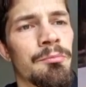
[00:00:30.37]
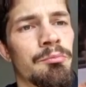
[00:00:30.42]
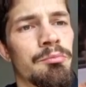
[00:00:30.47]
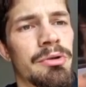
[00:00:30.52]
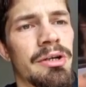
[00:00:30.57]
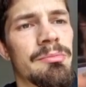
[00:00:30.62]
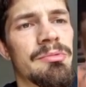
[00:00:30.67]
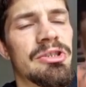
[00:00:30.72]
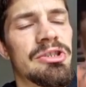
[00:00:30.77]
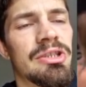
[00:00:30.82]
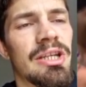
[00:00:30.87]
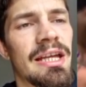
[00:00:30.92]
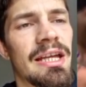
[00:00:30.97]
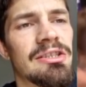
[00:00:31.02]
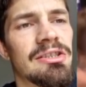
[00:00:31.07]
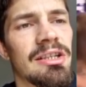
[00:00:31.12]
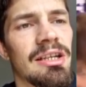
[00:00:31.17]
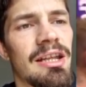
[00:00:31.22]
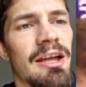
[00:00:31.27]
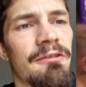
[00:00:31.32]
Brimage
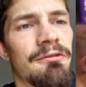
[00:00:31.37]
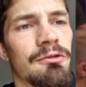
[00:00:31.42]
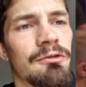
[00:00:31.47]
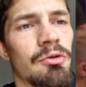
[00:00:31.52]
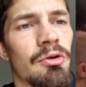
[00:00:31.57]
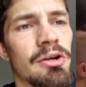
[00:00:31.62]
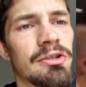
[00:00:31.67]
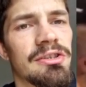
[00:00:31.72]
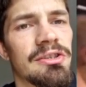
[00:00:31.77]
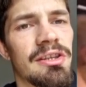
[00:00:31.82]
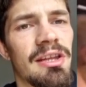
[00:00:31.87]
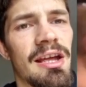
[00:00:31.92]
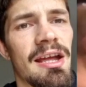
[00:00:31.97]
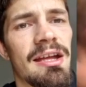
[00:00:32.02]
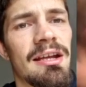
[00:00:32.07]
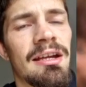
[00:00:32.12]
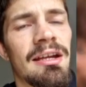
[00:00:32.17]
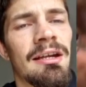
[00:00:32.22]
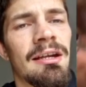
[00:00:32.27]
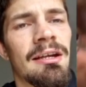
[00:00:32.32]
lands a left cross
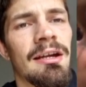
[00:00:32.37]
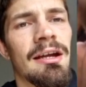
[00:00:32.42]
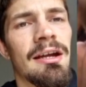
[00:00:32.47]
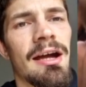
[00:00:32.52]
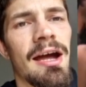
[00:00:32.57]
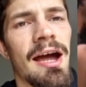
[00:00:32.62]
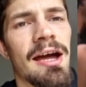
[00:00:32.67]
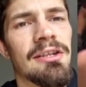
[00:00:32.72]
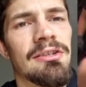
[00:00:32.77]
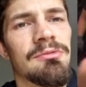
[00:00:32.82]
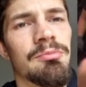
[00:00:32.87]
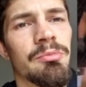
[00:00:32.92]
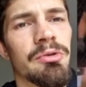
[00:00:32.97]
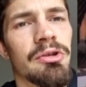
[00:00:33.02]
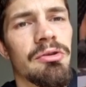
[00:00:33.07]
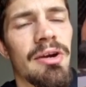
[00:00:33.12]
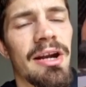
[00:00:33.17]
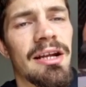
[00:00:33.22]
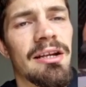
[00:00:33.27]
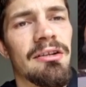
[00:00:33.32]
there as
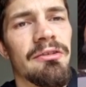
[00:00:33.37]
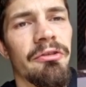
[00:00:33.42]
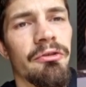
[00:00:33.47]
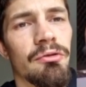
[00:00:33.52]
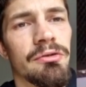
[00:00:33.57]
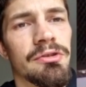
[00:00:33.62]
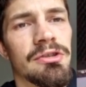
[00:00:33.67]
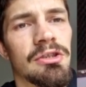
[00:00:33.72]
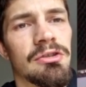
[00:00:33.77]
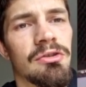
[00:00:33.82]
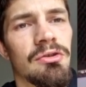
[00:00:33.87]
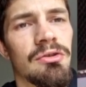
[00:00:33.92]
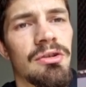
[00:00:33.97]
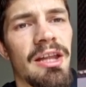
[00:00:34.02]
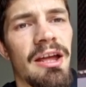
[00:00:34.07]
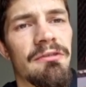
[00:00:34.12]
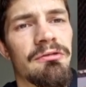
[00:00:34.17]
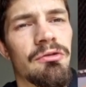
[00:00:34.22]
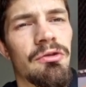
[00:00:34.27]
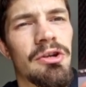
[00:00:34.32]
McGregor throws his own
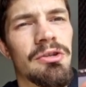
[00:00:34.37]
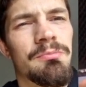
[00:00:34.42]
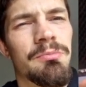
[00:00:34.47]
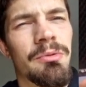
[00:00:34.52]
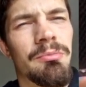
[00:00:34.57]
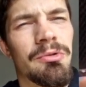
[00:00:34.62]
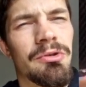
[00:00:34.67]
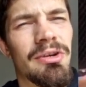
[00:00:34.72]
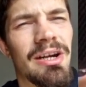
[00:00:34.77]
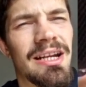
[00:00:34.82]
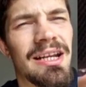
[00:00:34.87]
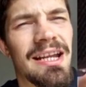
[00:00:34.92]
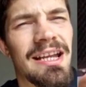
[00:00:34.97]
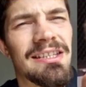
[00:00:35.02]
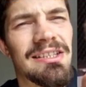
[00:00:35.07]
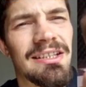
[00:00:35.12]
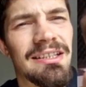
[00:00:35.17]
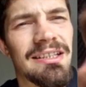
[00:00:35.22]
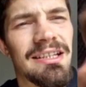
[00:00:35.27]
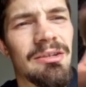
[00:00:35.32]
left cross, but McGregor
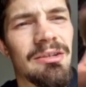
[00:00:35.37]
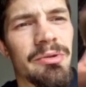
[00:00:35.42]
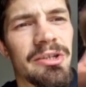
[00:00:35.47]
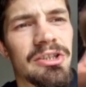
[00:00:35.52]
gets a little bit